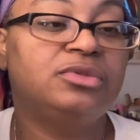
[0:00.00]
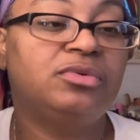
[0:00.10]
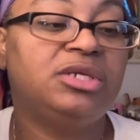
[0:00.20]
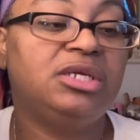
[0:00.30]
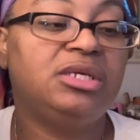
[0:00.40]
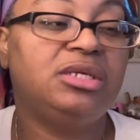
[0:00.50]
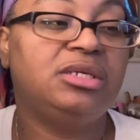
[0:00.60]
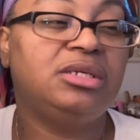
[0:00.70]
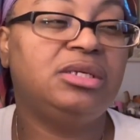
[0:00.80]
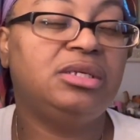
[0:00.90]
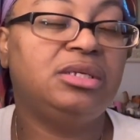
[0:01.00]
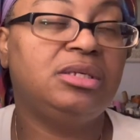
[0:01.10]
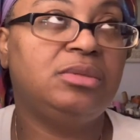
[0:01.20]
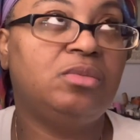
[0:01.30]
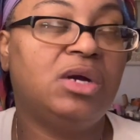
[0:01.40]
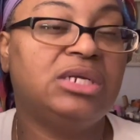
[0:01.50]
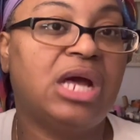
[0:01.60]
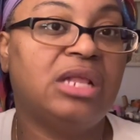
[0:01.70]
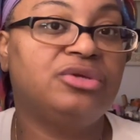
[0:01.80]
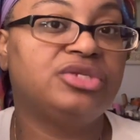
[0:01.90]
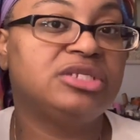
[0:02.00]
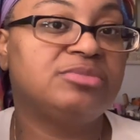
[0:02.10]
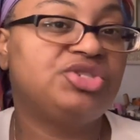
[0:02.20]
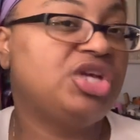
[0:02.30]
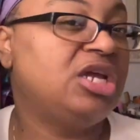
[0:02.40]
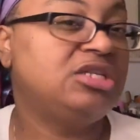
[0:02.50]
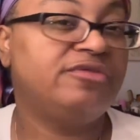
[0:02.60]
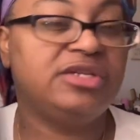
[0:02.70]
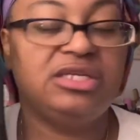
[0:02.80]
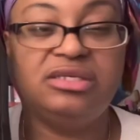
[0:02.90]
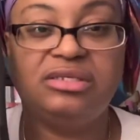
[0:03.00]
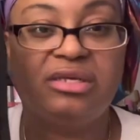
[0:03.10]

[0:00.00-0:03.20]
$21 and some change for these.